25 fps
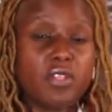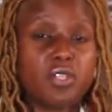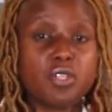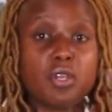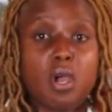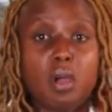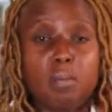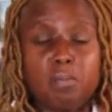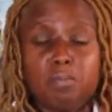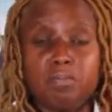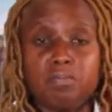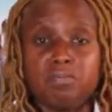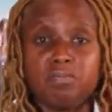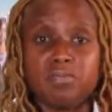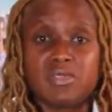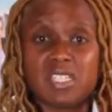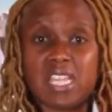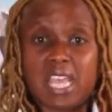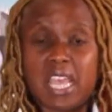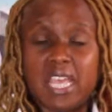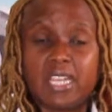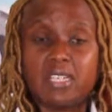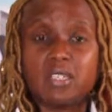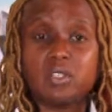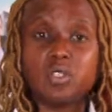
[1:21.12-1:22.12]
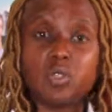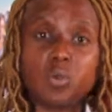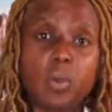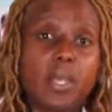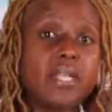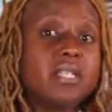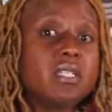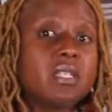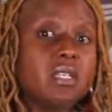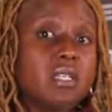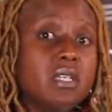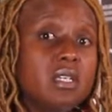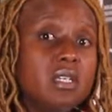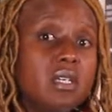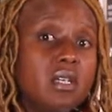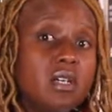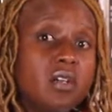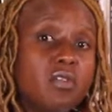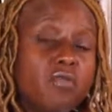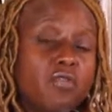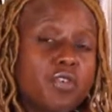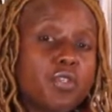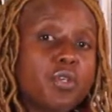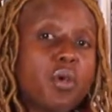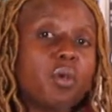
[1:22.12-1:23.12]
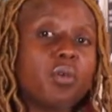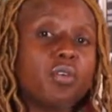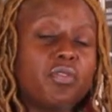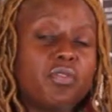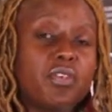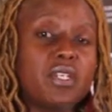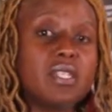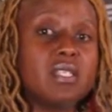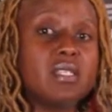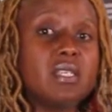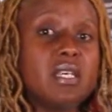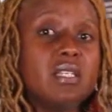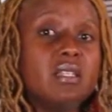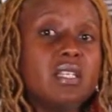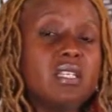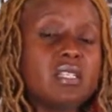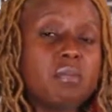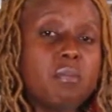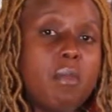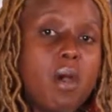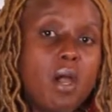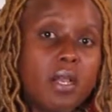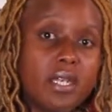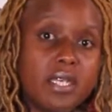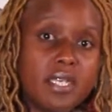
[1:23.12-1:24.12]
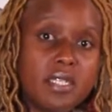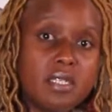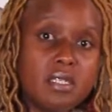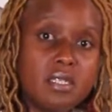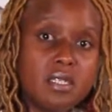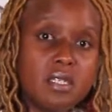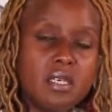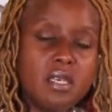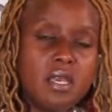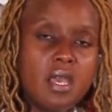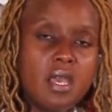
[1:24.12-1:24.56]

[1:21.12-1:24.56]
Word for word: the top 10, 20 photographers in this market.